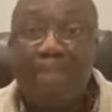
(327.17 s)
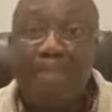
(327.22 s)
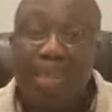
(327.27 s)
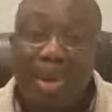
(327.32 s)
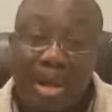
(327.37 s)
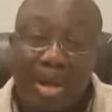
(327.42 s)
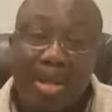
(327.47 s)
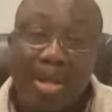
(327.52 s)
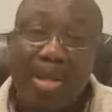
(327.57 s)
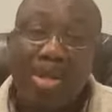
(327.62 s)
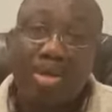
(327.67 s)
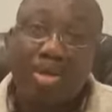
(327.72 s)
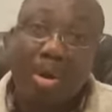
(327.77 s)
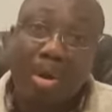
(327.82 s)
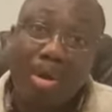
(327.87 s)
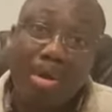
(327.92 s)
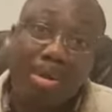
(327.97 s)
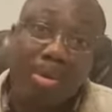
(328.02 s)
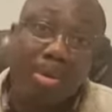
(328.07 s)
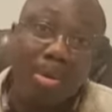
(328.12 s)
Please,
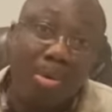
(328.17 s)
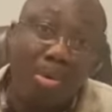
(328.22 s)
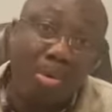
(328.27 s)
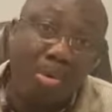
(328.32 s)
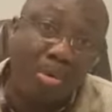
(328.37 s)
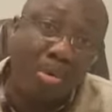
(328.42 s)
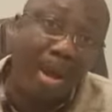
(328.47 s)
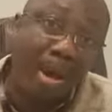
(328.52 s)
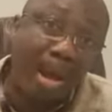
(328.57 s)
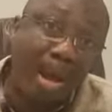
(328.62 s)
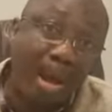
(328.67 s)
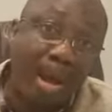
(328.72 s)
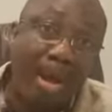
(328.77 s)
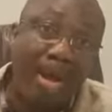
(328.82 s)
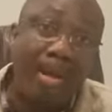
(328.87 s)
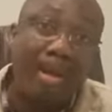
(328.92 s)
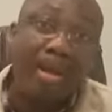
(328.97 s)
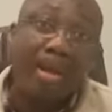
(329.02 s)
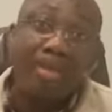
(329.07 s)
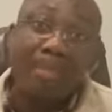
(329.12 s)
those who
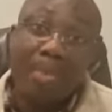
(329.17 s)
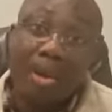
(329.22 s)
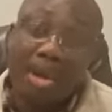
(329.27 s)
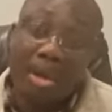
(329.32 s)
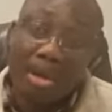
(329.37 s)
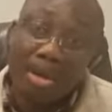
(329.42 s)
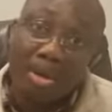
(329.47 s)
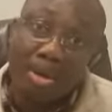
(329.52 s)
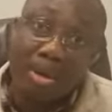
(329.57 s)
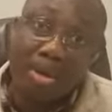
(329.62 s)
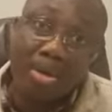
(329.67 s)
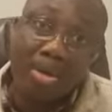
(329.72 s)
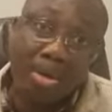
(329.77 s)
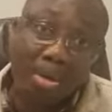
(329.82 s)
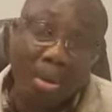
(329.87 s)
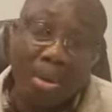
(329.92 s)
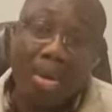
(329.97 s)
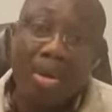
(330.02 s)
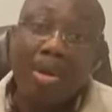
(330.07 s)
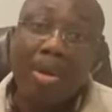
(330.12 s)
are very close
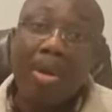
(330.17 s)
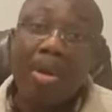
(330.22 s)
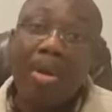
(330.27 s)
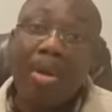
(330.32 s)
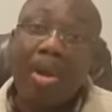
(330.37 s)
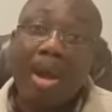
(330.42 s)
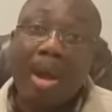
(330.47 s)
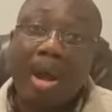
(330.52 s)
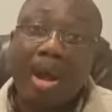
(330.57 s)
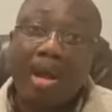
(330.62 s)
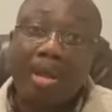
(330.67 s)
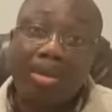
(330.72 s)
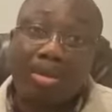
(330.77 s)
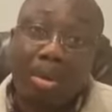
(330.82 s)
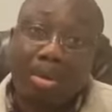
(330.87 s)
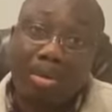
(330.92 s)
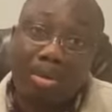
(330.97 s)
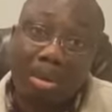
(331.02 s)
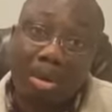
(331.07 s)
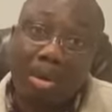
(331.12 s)
to
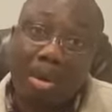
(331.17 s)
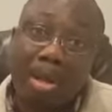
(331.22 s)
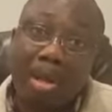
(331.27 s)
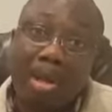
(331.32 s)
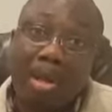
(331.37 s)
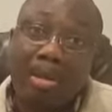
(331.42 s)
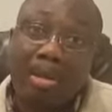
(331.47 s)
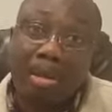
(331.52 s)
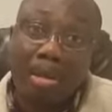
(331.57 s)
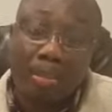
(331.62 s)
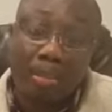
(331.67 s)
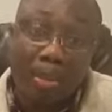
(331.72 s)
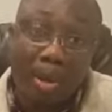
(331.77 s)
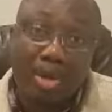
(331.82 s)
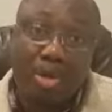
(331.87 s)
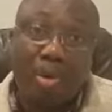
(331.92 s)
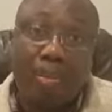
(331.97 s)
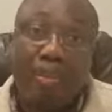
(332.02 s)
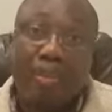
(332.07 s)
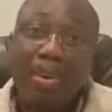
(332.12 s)
Dr.
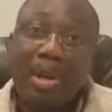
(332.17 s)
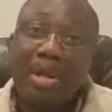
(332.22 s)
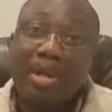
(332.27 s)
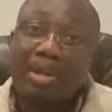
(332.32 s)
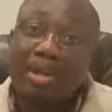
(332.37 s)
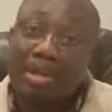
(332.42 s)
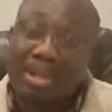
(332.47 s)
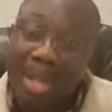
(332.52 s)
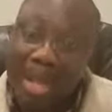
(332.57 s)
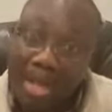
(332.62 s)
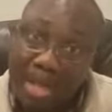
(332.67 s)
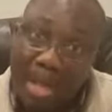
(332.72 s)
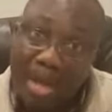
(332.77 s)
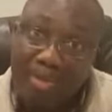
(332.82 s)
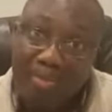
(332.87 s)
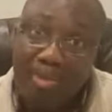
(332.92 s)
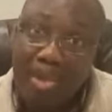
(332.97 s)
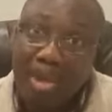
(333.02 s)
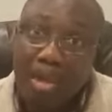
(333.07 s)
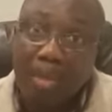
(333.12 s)
Ezeife, please send
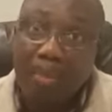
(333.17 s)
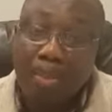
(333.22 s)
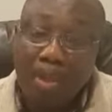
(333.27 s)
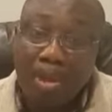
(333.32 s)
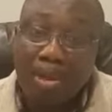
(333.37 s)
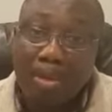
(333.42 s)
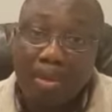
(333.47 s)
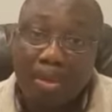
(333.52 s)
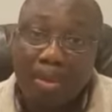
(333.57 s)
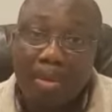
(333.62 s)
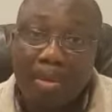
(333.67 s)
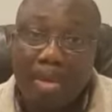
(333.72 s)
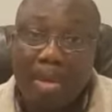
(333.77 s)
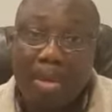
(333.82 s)
him this video.